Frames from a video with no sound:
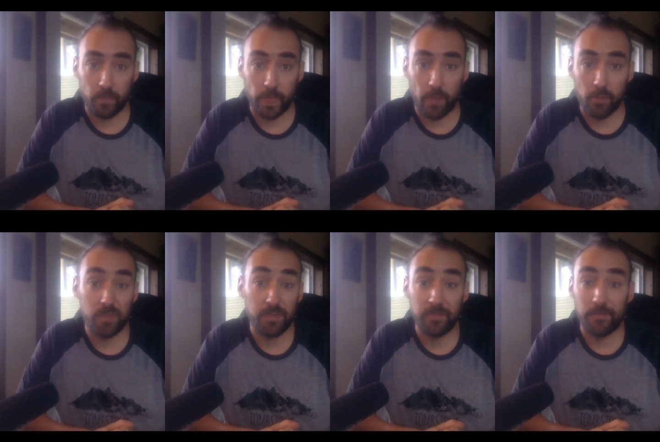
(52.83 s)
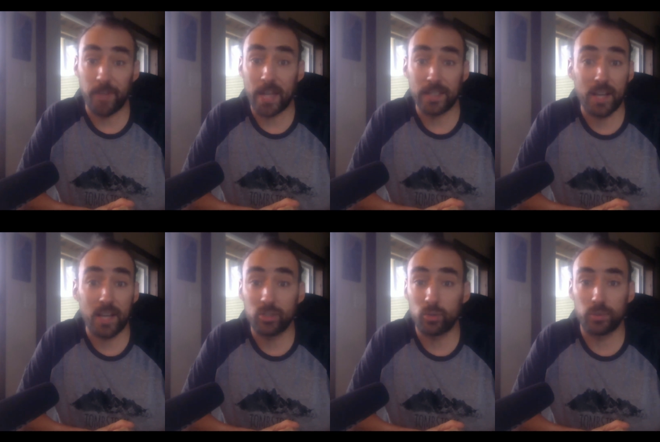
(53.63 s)
But if in fact they
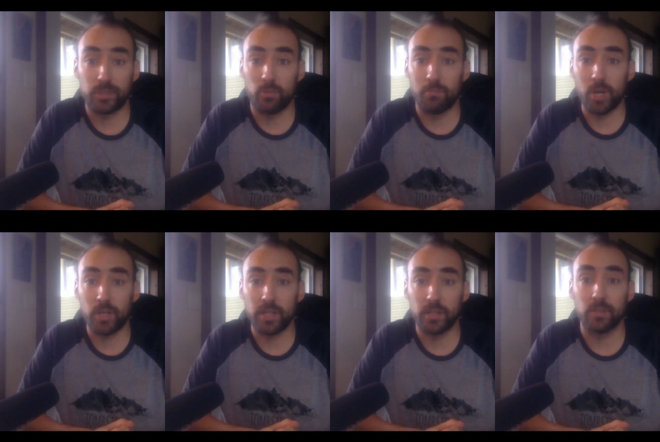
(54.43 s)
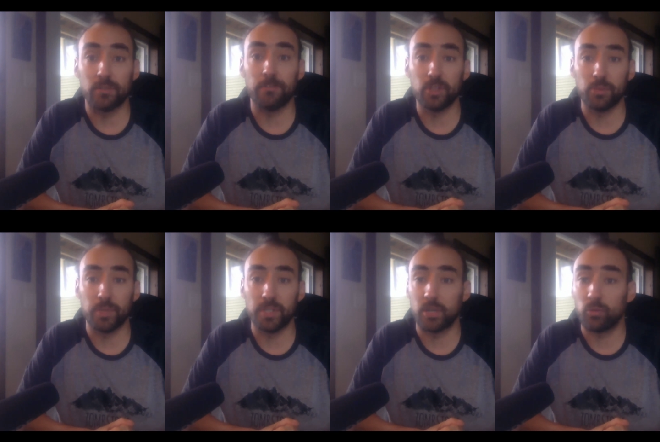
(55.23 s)
outsource their marketing to the
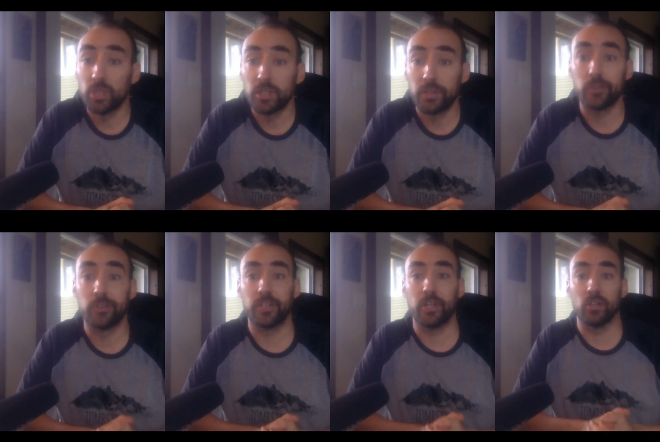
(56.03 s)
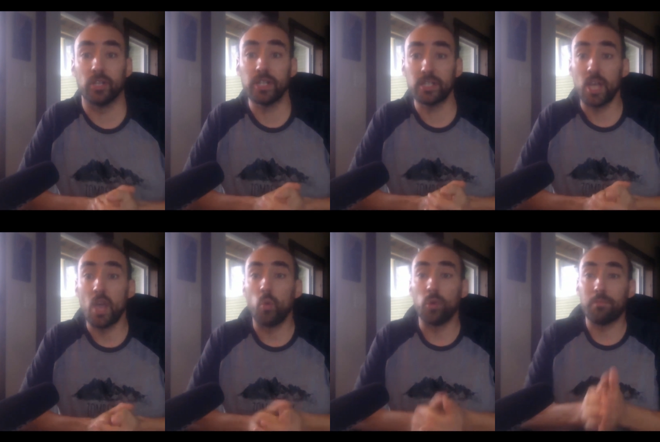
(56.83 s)
Philippines, I really couldn't care less.
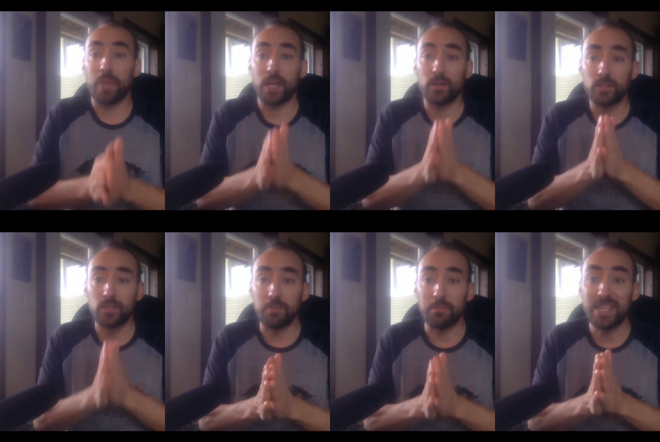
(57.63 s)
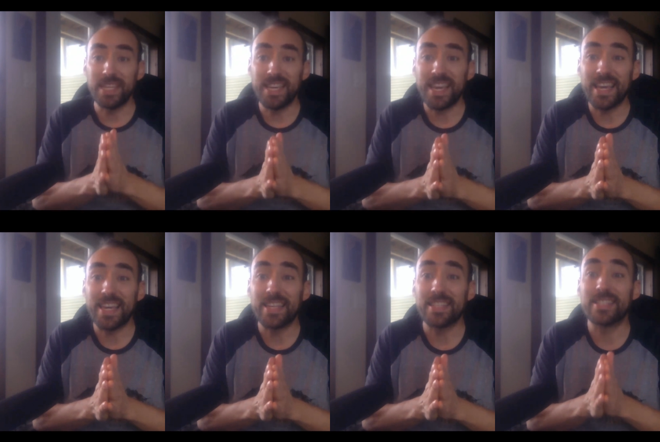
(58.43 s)
What matters to me
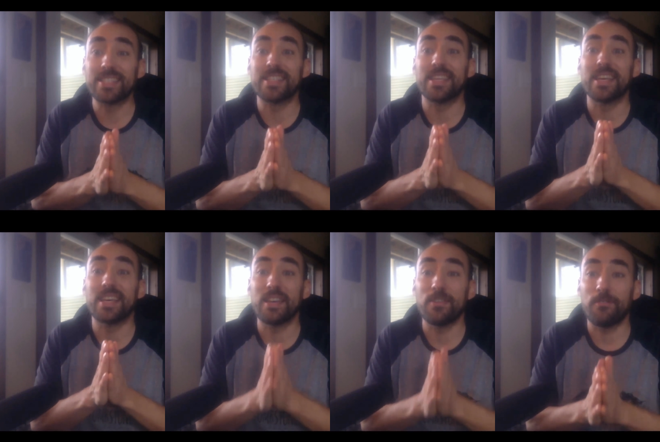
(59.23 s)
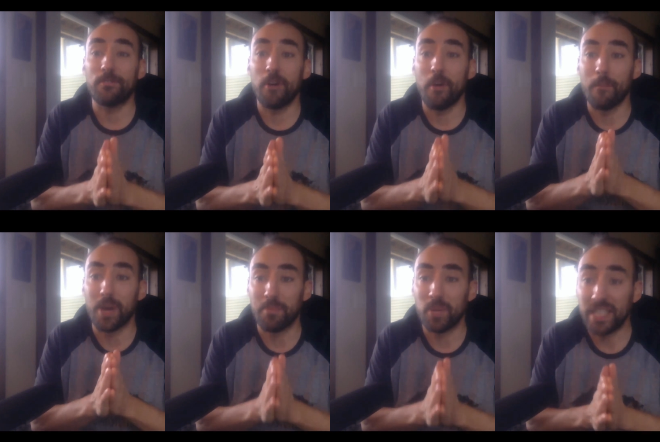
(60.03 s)
is if my
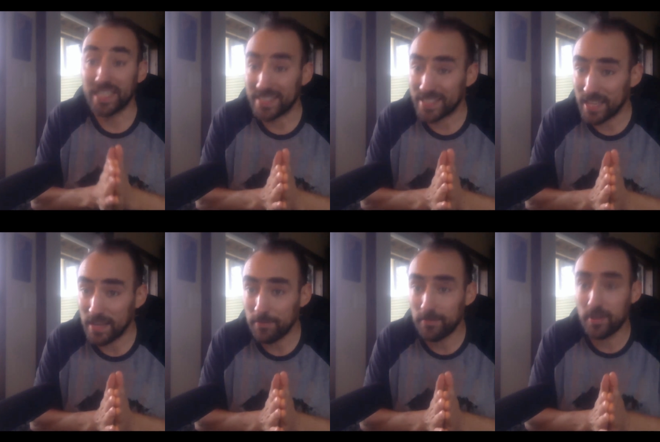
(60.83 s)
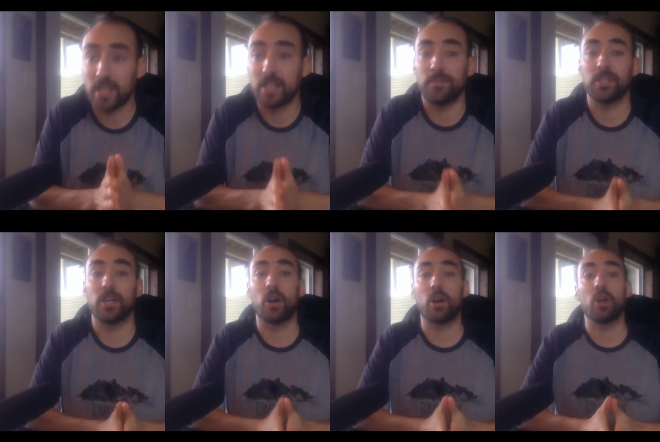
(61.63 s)
money is safe and if they
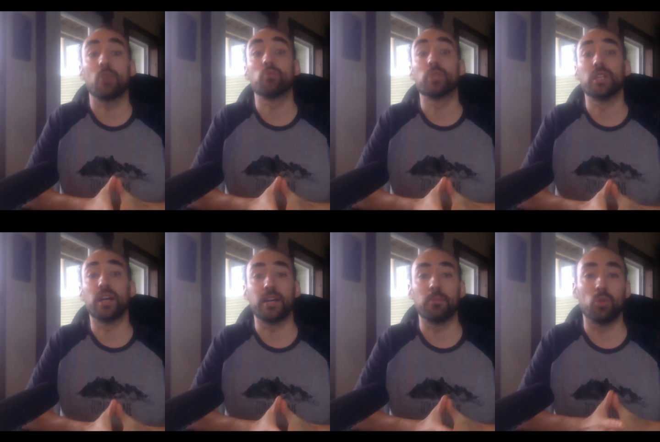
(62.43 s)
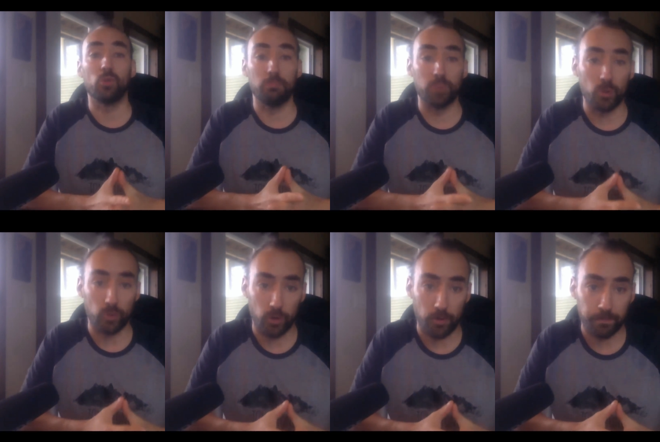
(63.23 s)
are a reliable broker.